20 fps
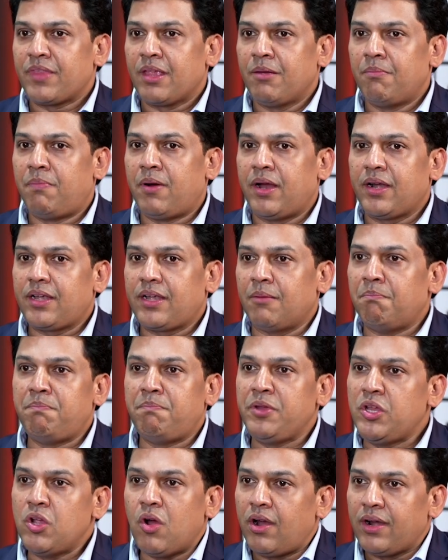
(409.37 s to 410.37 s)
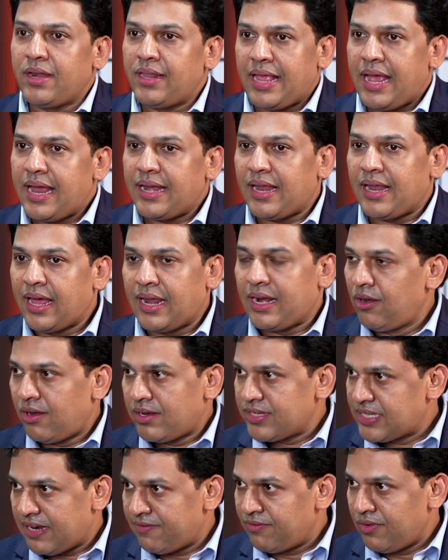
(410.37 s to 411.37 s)
But beyond that, our
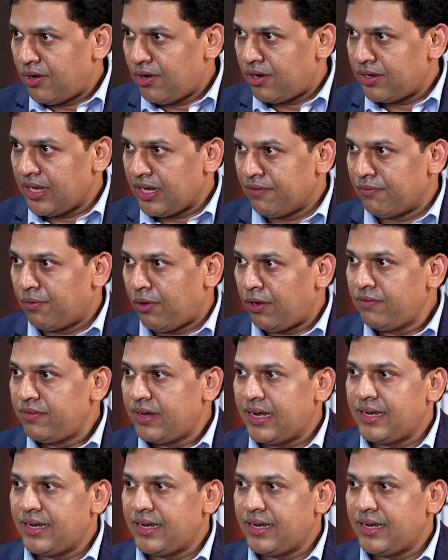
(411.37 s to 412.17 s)
laws have not evolved,